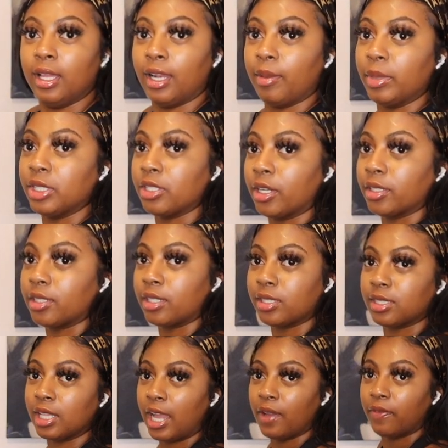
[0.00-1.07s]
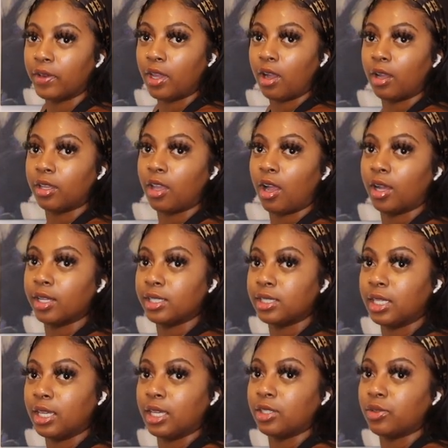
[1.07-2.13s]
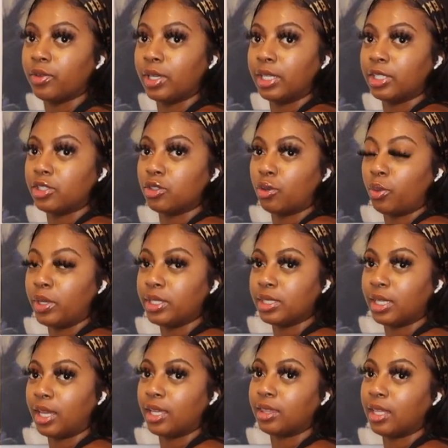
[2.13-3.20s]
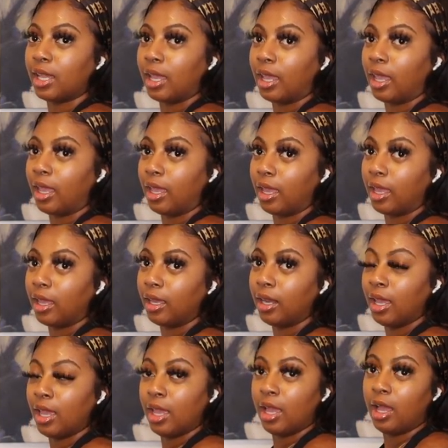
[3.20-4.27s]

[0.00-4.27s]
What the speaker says: Let me turn to the side for y'all, and y'all can see it's really squeezing that thing in.